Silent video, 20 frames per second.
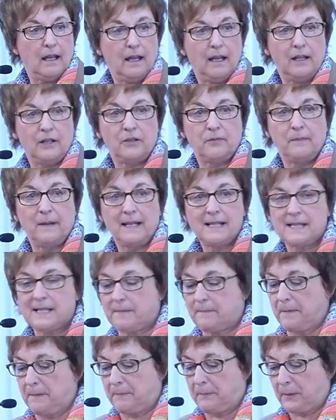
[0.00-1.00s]
It
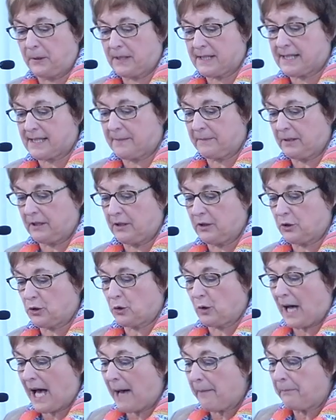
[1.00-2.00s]
must be possible
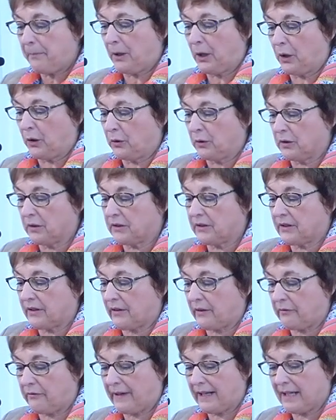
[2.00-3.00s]
to uphold
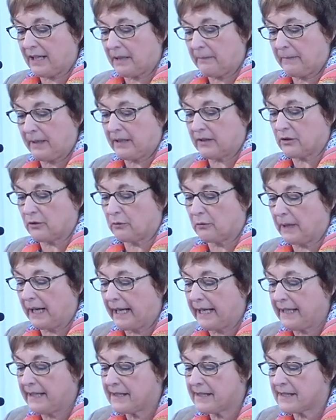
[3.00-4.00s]
the fundamental
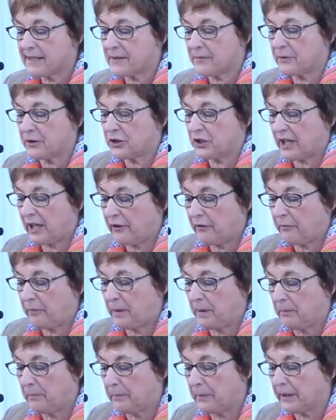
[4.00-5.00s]
rights which have
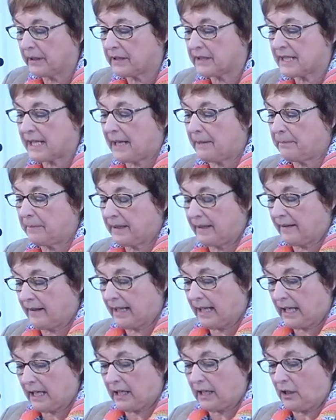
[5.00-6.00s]
been built up in
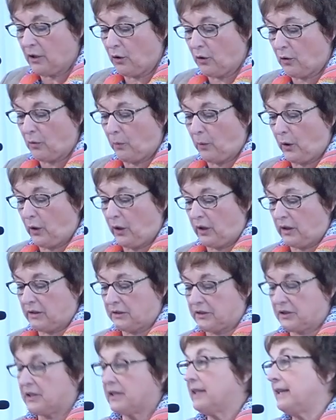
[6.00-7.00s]
the analog
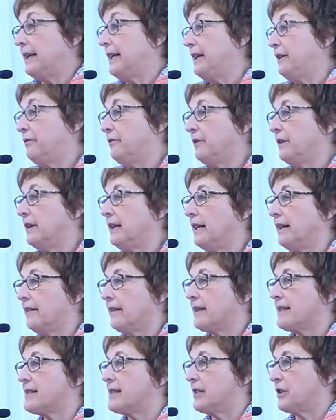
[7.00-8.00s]
world, even
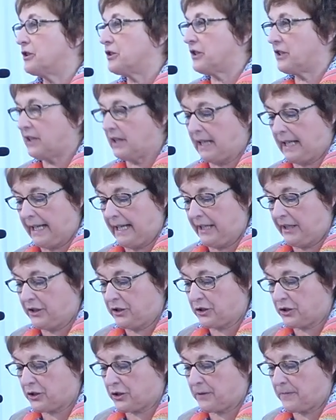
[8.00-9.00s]
in this digital
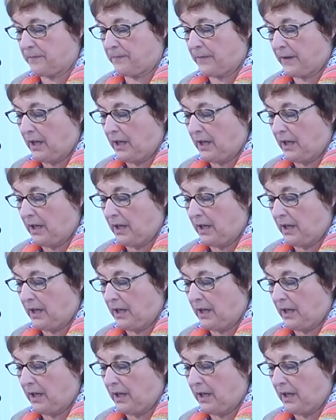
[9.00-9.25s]
age.